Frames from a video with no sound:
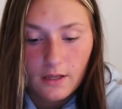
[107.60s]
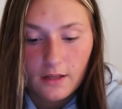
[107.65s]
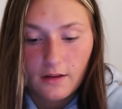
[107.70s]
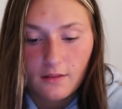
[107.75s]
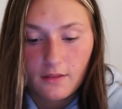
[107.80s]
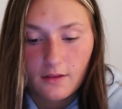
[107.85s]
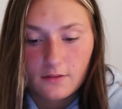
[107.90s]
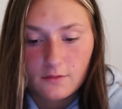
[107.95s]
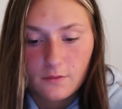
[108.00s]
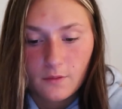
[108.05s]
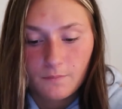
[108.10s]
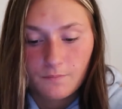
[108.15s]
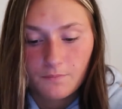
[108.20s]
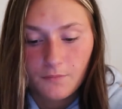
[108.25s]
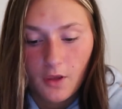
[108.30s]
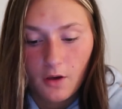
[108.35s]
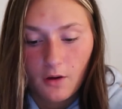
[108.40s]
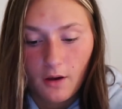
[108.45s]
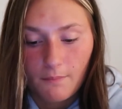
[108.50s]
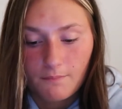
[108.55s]
edit this one.
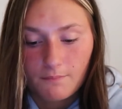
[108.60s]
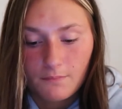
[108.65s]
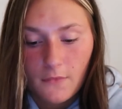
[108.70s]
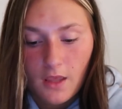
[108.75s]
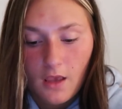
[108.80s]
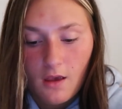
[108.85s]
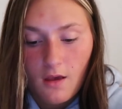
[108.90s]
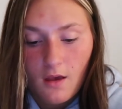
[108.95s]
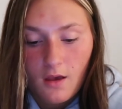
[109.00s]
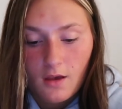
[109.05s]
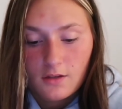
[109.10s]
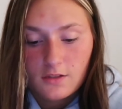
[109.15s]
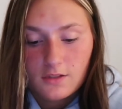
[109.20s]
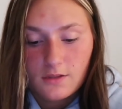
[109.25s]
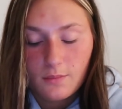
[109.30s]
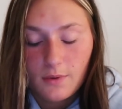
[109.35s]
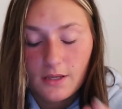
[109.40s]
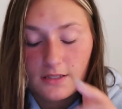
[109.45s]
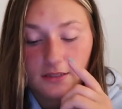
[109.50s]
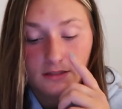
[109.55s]
Okay,
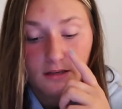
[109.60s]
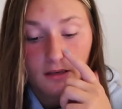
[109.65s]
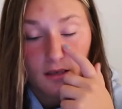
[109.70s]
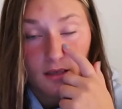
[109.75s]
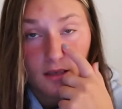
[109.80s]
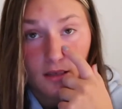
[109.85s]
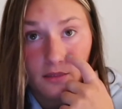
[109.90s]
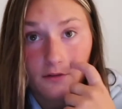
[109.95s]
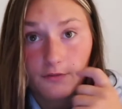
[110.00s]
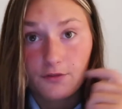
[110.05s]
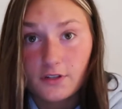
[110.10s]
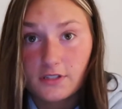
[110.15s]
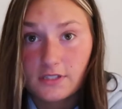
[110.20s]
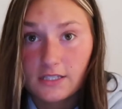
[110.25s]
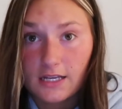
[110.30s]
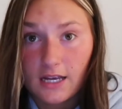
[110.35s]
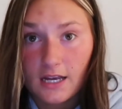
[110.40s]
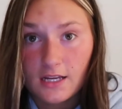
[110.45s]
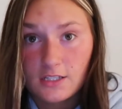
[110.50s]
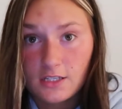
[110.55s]
so basically the first
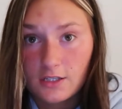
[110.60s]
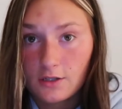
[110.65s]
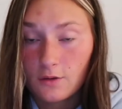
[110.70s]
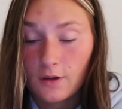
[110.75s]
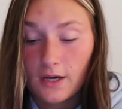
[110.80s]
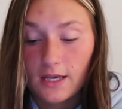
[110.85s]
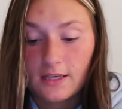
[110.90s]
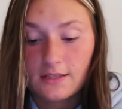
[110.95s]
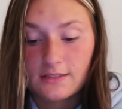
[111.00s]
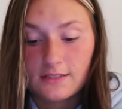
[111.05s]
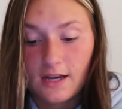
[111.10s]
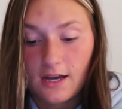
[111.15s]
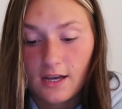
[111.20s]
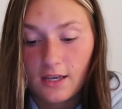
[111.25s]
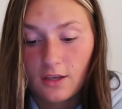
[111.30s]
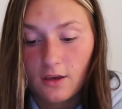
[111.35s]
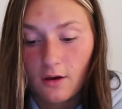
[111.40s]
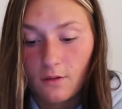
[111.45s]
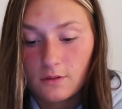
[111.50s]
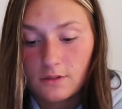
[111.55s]
thing I do is I
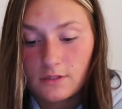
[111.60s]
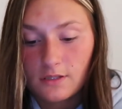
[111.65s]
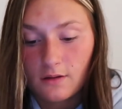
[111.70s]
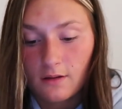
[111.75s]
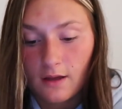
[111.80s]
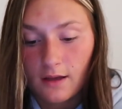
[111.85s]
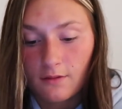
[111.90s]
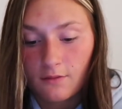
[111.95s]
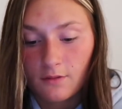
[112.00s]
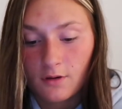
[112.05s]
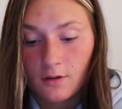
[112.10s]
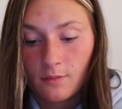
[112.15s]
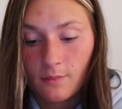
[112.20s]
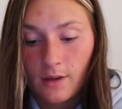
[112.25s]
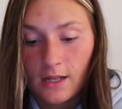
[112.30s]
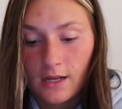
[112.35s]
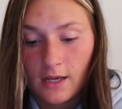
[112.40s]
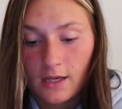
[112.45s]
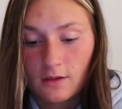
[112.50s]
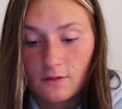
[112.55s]
go into Lightroom
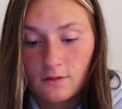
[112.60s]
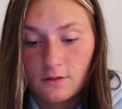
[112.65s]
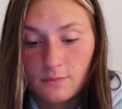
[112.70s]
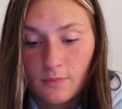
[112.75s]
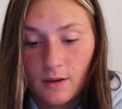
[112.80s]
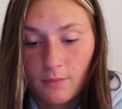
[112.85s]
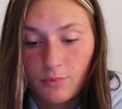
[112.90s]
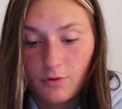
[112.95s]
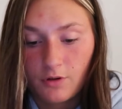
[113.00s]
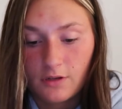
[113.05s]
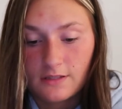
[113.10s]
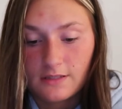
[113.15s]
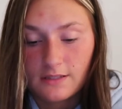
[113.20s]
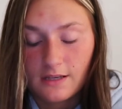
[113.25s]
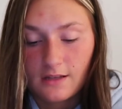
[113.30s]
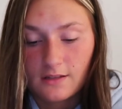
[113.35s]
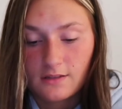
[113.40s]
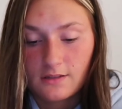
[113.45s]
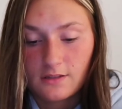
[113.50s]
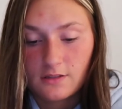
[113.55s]
and I use my
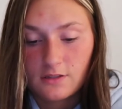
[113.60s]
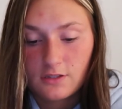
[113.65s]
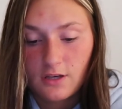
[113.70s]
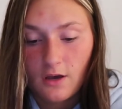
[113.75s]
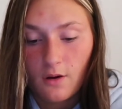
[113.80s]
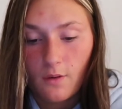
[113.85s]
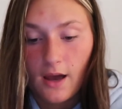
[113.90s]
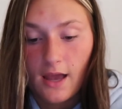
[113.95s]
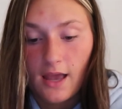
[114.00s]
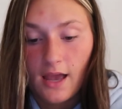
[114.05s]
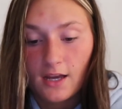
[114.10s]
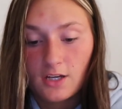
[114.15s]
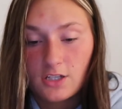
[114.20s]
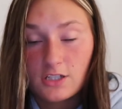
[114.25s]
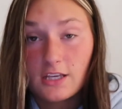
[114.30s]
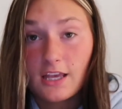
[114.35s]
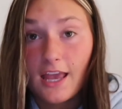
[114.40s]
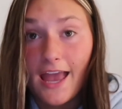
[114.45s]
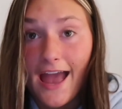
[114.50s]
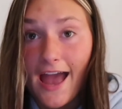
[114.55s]
presets. So I
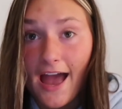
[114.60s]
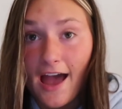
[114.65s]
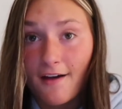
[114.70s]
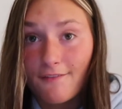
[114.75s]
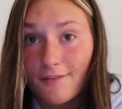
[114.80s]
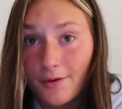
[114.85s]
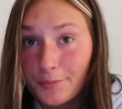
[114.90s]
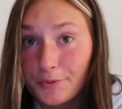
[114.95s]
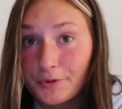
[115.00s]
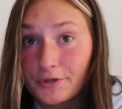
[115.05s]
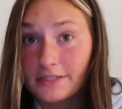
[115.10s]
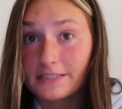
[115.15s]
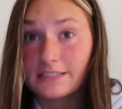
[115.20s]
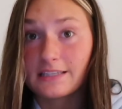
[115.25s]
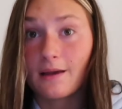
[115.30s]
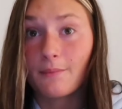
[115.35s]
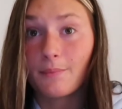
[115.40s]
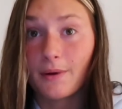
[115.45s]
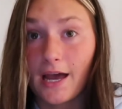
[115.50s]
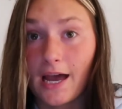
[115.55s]
actually have a
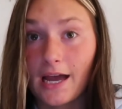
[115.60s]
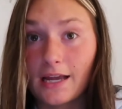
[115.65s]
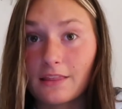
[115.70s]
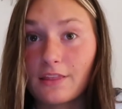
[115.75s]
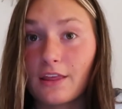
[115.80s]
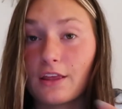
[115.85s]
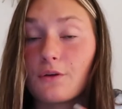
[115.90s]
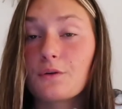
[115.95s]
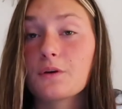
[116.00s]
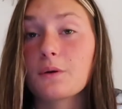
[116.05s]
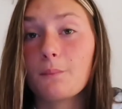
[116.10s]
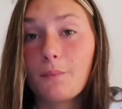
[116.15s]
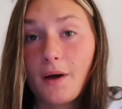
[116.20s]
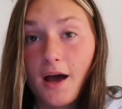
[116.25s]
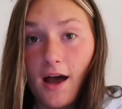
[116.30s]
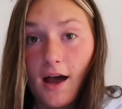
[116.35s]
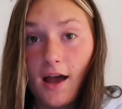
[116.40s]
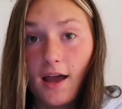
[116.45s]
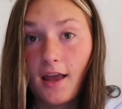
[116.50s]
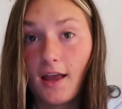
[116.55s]
preset pack that you can
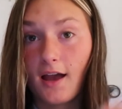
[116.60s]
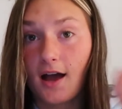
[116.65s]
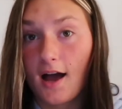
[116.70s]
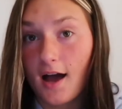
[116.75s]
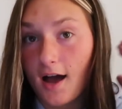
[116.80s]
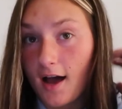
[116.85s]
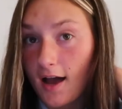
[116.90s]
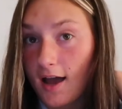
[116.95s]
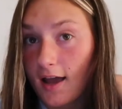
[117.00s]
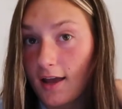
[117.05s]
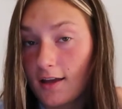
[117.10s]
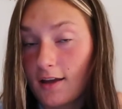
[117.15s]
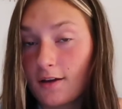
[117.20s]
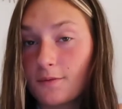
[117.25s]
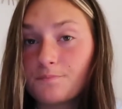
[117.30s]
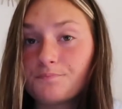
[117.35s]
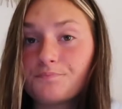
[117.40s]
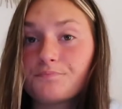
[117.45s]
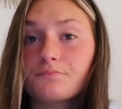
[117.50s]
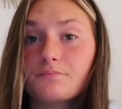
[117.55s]
buy. I
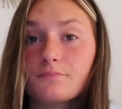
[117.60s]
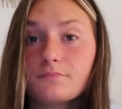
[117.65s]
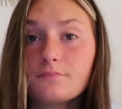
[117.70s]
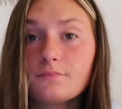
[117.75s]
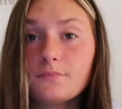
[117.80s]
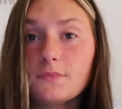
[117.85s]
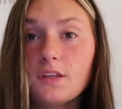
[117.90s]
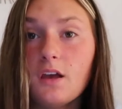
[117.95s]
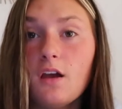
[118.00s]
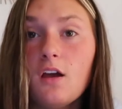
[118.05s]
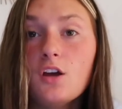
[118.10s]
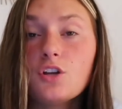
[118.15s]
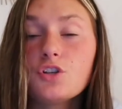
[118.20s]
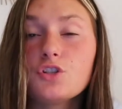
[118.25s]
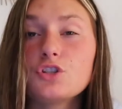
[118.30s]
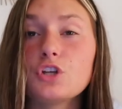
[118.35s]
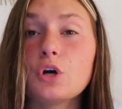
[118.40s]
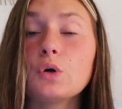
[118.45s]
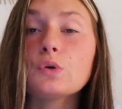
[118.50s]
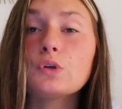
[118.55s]

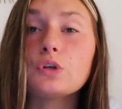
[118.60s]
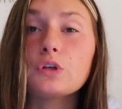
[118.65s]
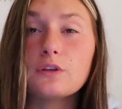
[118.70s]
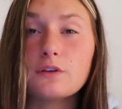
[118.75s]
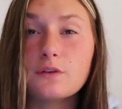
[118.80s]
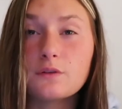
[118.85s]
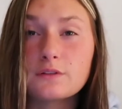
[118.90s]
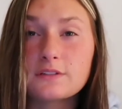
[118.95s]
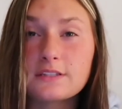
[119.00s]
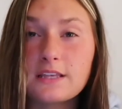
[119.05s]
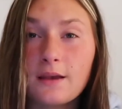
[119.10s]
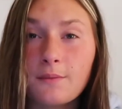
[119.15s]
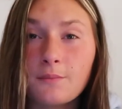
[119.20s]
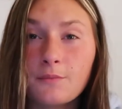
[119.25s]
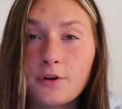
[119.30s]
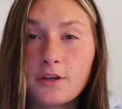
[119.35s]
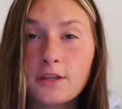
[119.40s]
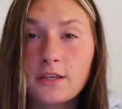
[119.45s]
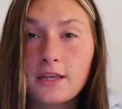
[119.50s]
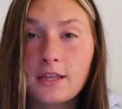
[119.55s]
don't use them
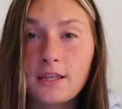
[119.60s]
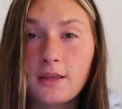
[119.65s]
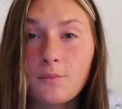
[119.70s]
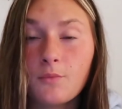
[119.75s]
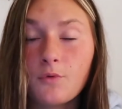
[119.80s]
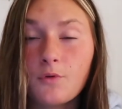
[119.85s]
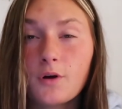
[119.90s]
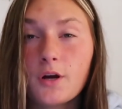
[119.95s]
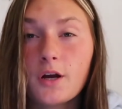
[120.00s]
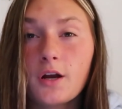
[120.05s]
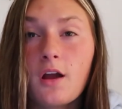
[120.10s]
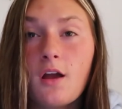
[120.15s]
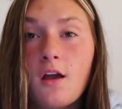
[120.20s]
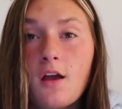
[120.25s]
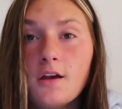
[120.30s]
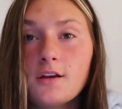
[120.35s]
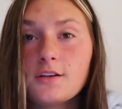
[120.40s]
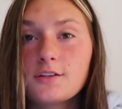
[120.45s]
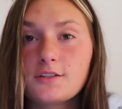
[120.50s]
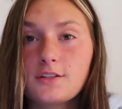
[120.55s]
really anymore,
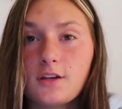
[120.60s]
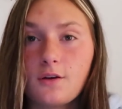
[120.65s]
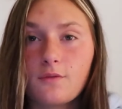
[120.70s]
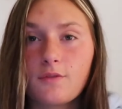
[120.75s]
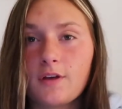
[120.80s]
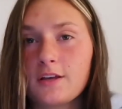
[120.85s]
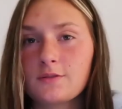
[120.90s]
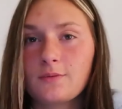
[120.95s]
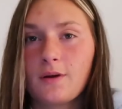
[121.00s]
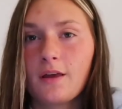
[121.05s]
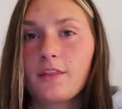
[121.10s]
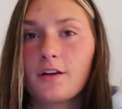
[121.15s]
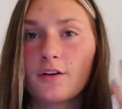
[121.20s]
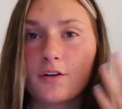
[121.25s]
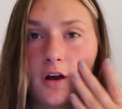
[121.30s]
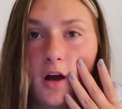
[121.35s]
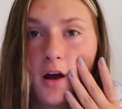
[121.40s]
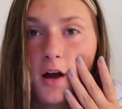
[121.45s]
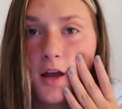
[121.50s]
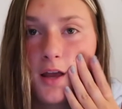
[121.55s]
so that's why they're
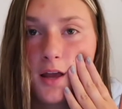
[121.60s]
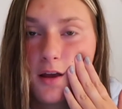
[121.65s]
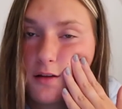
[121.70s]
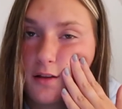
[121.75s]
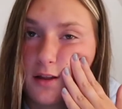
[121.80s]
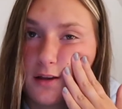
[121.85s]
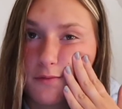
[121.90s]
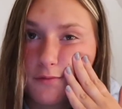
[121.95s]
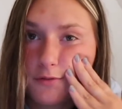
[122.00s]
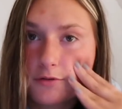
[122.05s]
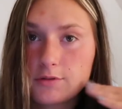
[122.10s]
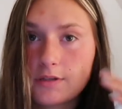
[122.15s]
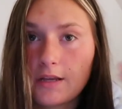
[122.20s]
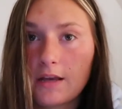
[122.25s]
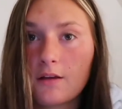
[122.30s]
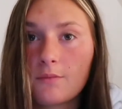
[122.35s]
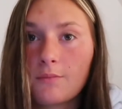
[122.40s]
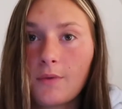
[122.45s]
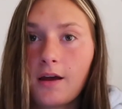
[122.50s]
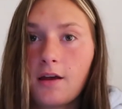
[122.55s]
not like for
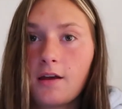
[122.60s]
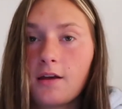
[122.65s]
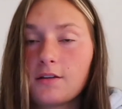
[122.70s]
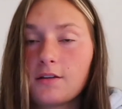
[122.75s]
sale in my